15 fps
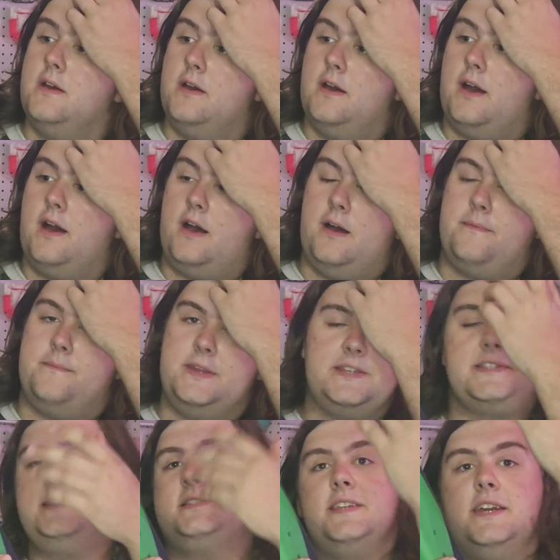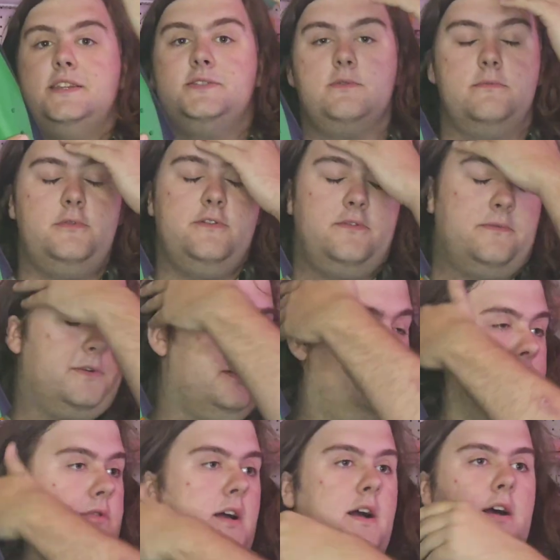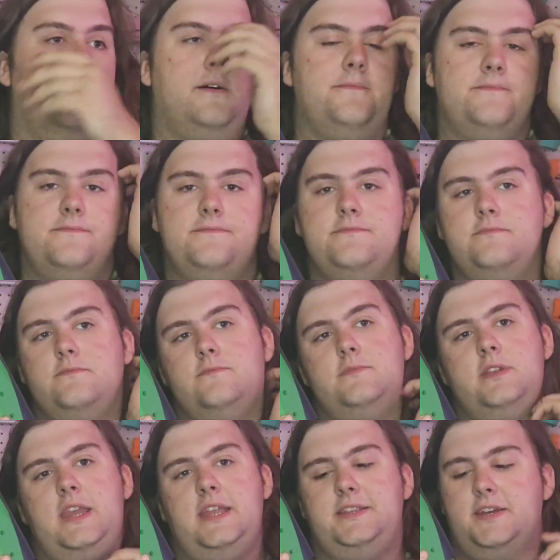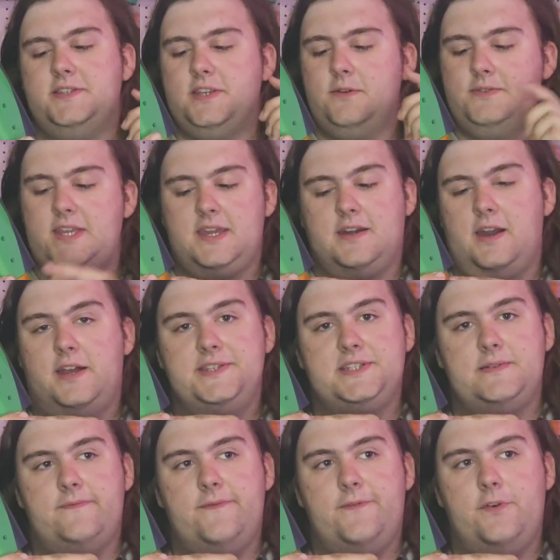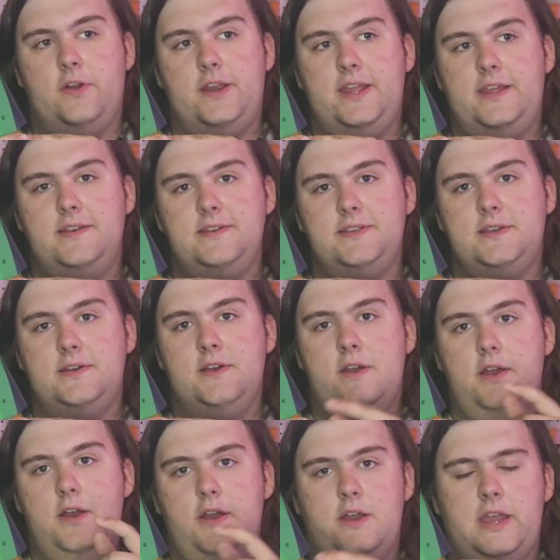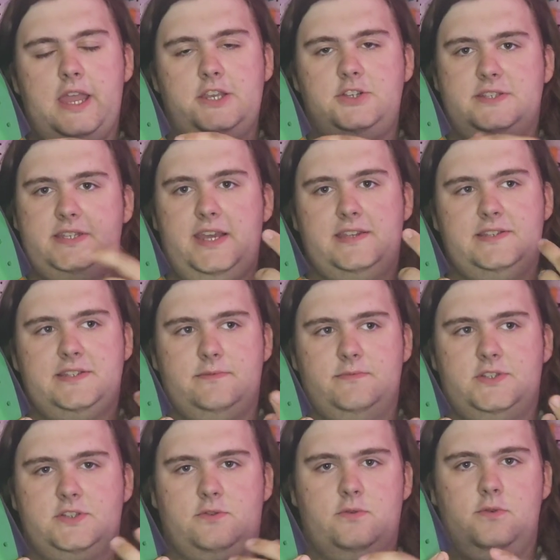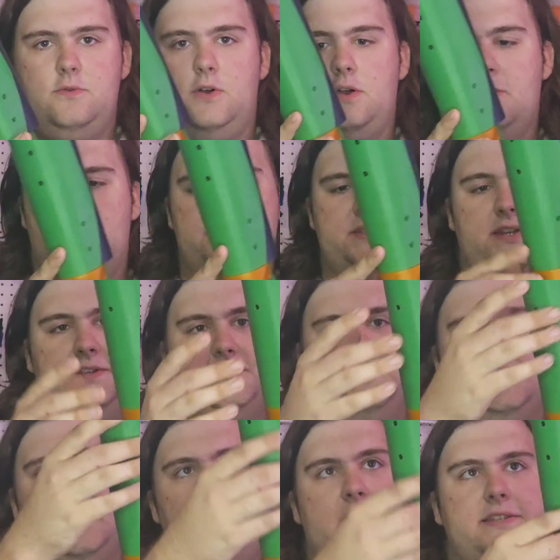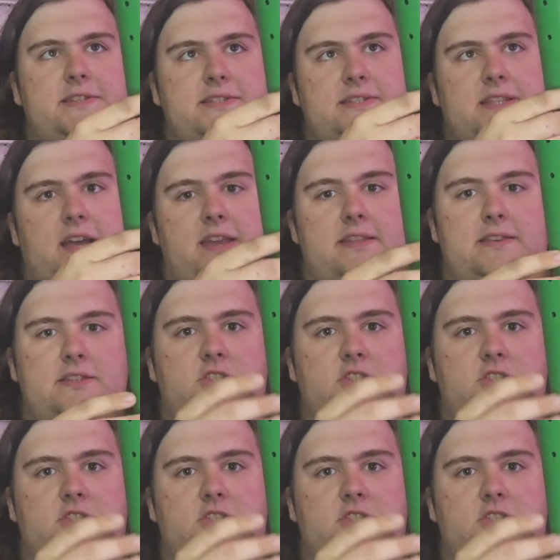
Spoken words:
Because this kit is removable. It does use a custom front end. It just has some screw holes and a slot to slide this